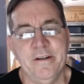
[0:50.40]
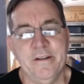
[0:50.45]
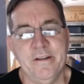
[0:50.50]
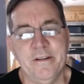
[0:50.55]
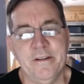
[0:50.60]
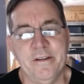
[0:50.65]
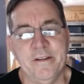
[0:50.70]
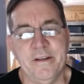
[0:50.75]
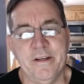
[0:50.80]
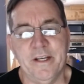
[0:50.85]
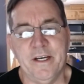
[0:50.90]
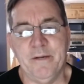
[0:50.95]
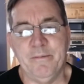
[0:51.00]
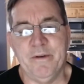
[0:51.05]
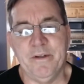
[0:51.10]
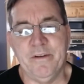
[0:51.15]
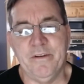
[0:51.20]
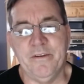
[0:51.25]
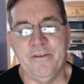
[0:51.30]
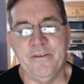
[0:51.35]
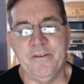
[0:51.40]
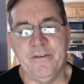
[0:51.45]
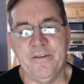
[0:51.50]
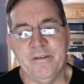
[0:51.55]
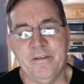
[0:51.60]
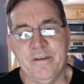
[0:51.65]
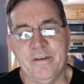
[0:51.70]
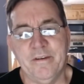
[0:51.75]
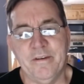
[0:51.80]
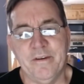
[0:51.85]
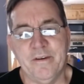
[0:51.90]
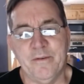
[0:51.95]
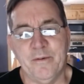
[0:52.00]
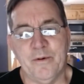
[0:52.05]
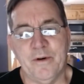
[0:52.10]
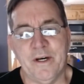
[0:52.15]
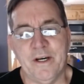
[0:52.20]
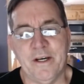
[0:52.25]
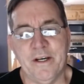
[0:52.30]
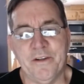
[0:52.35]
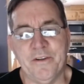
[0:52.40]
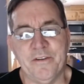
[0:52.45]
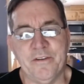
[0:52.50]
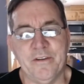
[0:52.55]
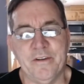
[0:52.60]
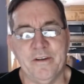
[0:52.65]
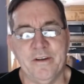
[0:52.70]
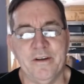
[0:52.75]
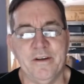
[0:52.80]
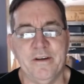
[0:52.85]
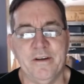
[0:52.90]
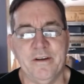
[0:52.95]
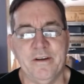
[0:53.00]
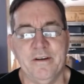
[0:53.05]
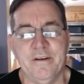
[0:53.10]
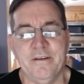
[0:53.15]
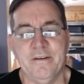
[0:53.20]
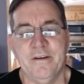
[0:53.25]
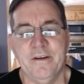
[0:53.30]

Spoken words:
The nubbins, while it's a